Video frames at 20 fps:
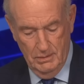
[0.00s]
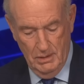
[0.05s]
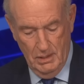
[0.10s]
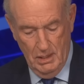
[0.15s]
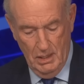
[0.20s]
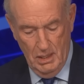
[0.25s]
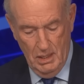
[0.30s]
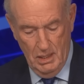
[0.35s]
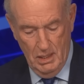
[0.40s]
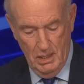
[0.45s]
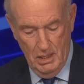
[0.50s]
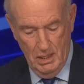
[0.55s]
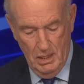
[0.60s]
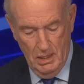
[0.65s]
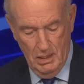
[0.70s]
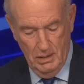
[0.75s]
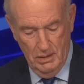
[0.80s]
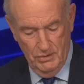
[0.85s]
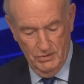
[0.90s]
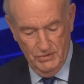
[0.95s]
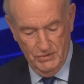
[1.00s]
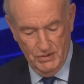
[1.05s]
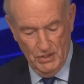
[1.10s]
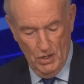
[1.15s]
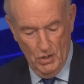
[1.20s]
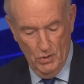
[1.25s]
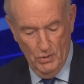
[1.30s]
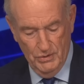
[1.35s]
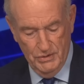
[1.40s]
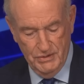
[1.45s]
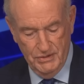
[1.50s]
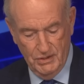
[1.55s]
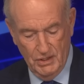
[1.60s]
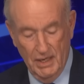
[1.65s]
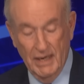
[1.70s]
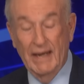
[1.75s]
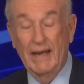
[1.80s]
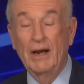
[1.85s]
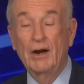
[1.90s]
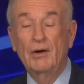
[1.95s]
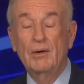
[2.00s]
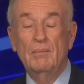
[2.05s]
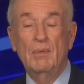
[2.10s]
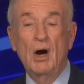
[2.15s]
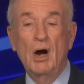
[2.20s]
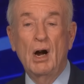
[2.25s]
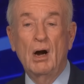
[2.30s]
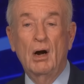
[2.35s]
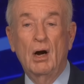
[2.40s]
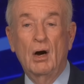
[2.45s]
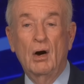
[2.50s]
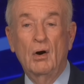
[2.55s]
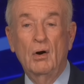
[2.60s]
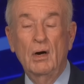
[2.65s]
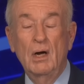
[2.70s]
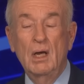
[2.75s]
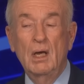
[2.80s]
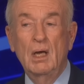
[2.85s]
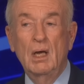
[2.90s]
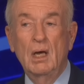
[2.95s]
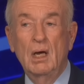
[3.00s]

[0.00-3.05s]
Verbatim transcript: Uh, so it's going to air tomorrow.